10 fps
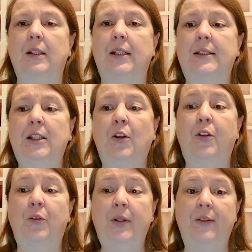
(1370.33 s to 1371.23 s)
He saw
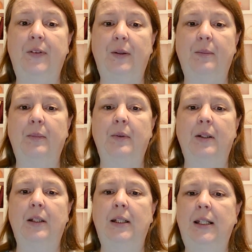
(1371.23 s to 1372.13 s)
three of them.
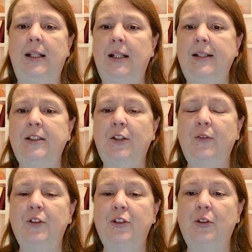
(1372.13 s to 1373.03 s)
He glanced
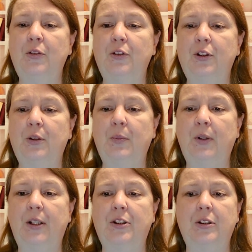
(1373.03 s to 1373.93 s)
over his shoulder to the
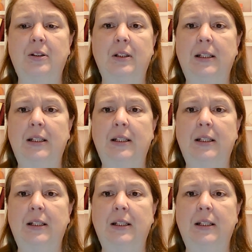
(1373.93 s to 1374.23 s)
bridge.